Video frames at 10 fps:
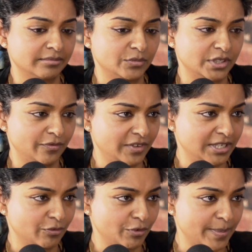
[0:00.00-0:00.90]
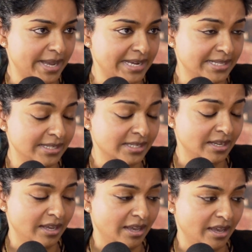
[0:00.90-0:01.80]
with the fetal remains.
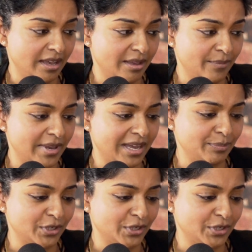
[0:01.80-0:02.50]
And